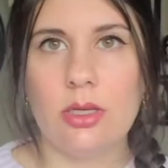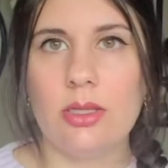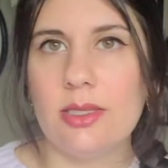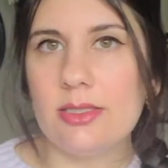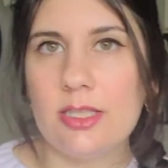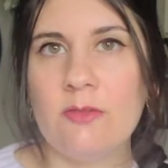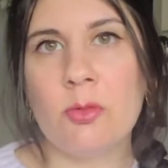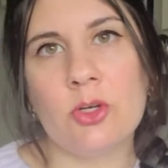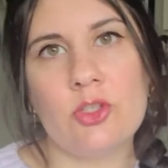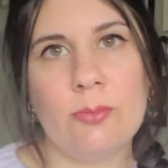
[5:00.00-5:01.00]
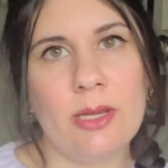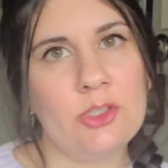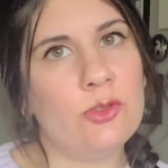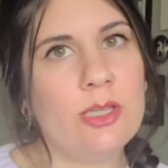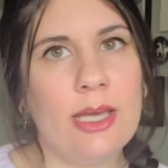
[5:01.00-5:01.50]
This self-portrait by
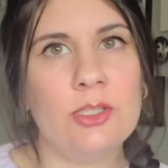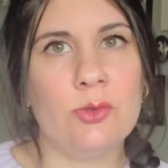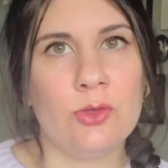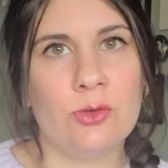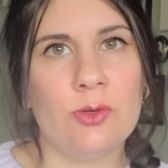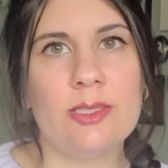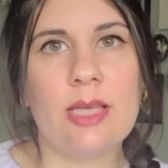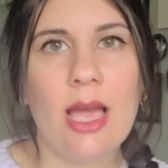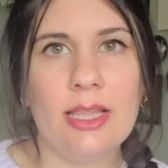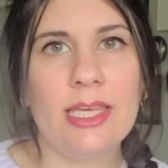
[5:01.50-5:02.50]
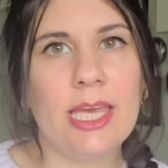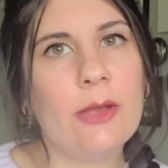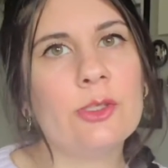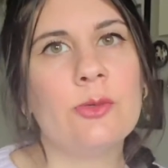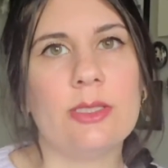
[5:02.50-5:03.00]
Jutai Tunu is highly
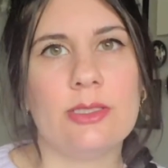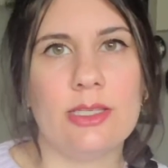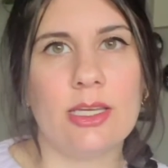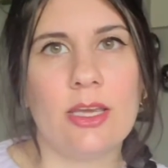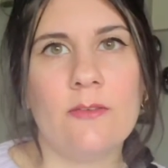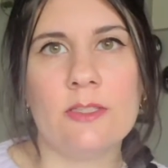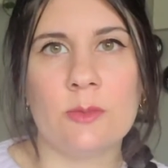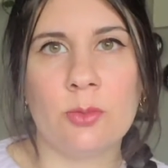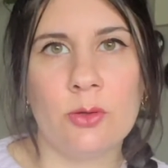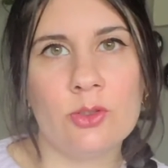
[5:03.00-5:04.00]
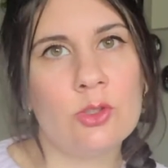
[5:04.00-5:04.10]
characteristic of his approach